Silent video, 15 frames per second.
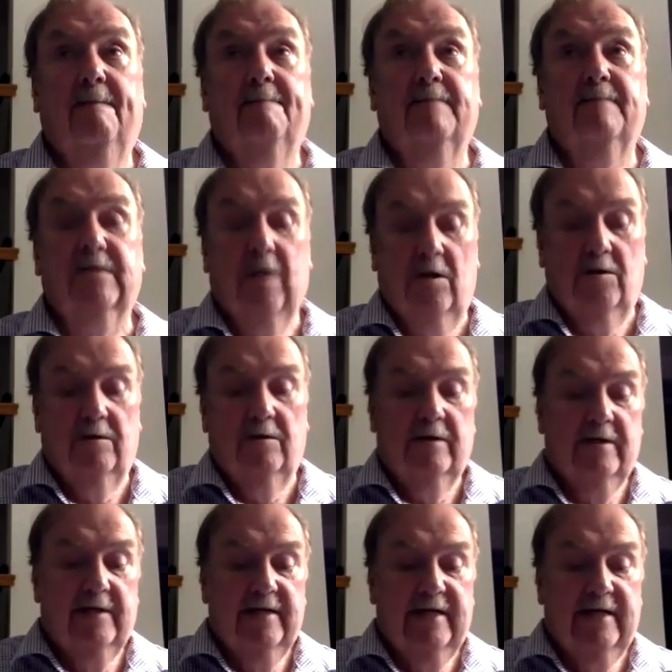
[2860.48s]
So
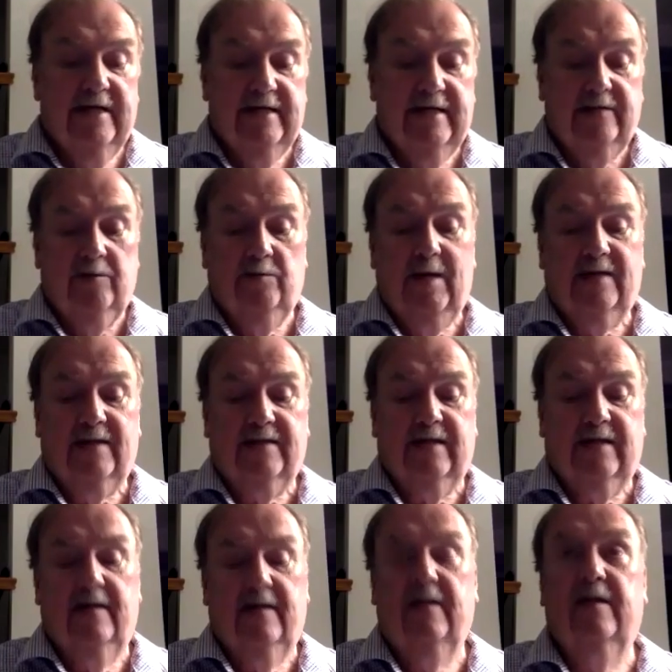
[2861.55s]
it is a risk
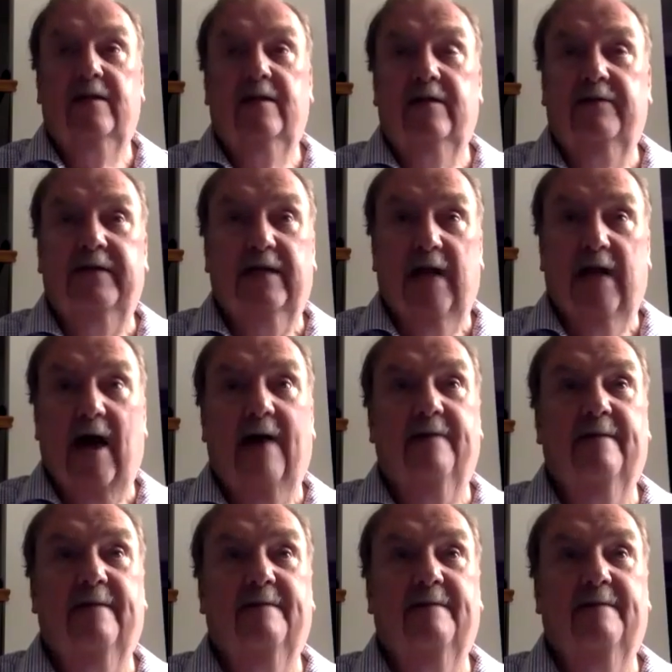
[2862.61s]
to be alive.